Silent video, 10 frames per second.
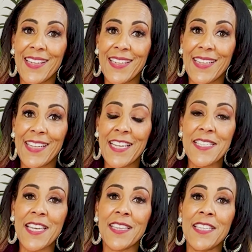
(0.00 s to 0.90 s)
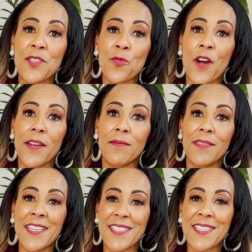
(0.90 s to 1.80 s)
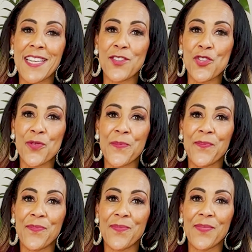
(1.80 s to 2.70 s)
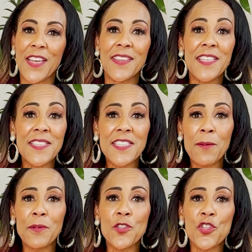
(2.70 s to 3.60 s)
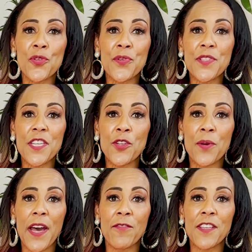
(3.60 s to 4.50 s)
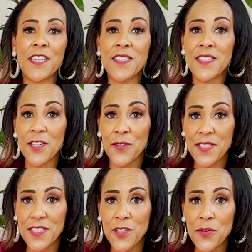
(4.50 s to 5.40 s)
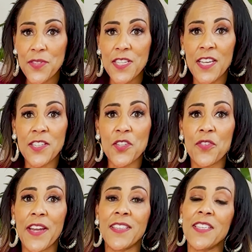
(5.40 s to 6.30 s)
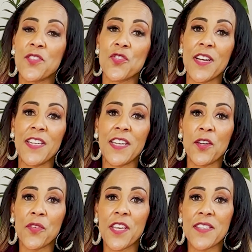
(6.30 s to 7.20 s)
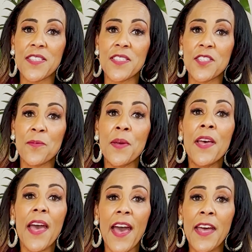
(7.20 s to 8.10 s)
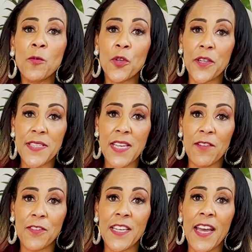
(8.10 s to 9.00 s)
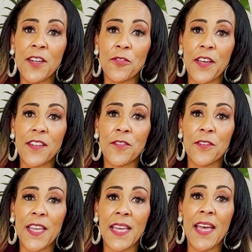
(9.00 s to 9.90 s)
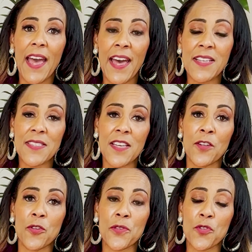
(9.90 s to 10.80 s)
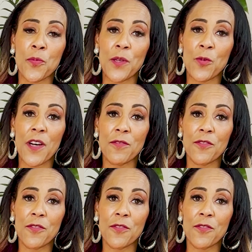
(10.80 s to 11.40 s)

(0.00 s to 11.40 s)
let's get this right. It's essential. This step ensures that you have the necessary skills to integrate in the Australian healthcare system and work safely and effectively as a nurse or midwife.